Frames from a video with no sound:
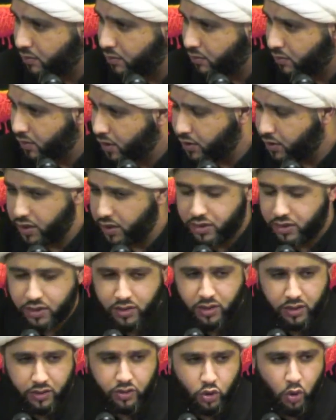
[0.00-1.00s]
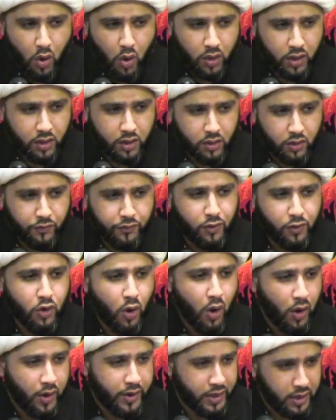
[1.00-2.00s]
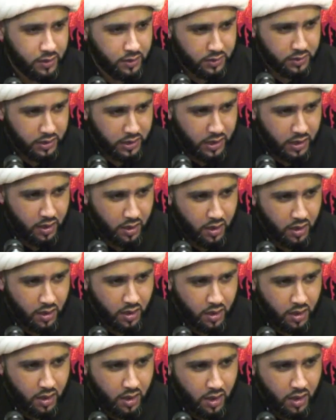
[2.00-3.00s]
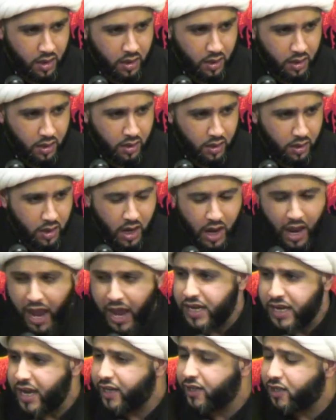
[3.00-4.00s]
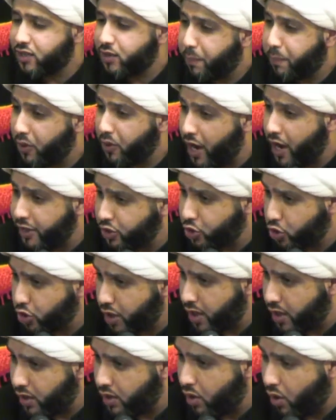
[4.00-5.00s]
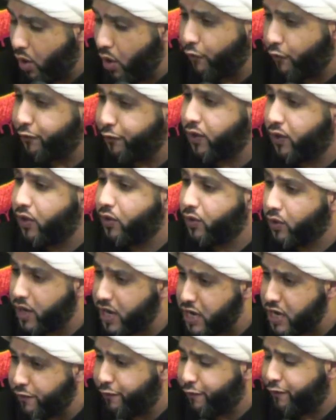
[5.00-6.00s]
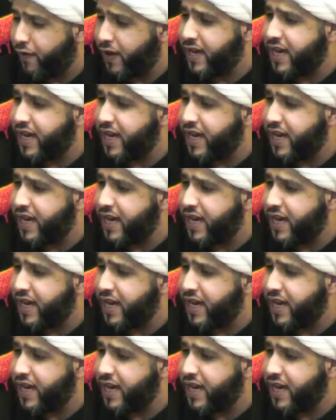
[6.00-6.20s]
This is a token of loyalty, an expression of grief and